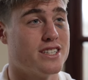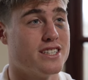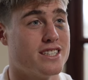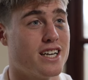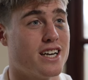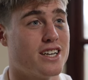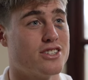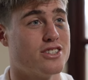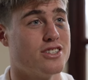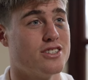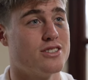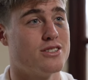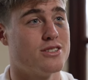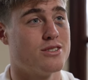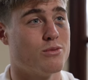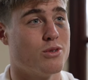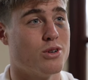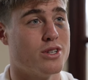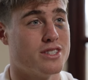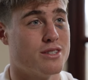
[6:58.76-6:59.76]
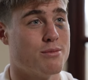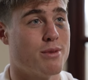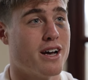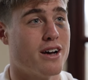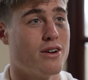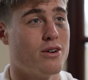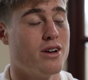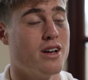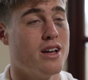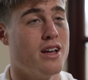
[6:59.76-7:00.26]
in his actions what he's
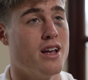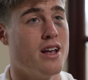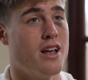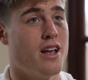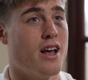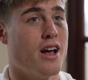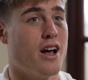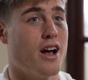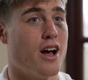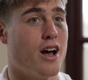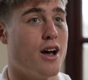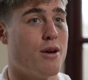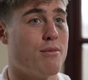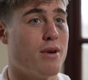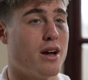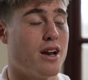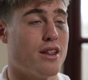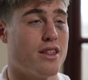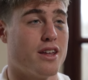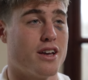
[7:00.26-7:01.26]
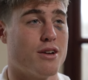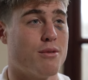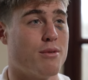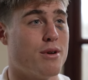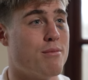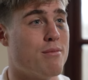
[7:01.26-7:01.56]
about. And I think it'll be